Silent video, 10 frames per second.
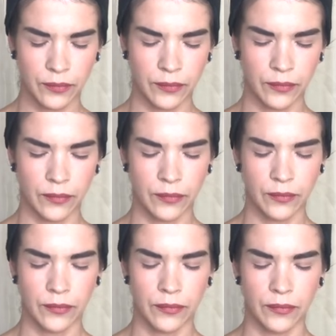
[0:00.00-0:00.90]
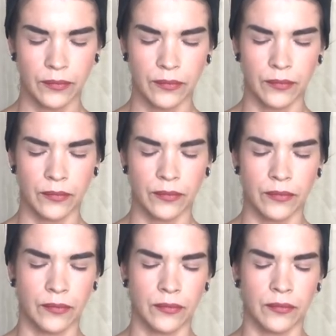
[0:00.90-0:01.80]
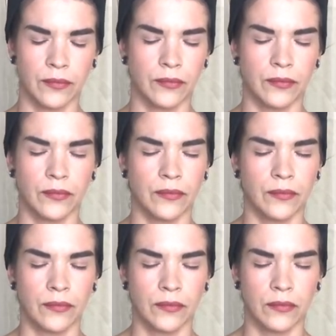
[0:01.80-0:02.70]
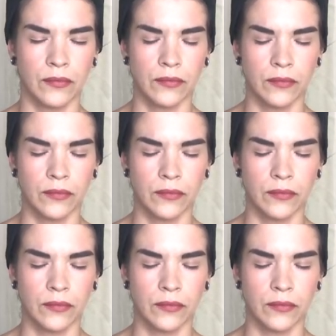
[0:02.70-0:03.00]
No one is speaking in this clip.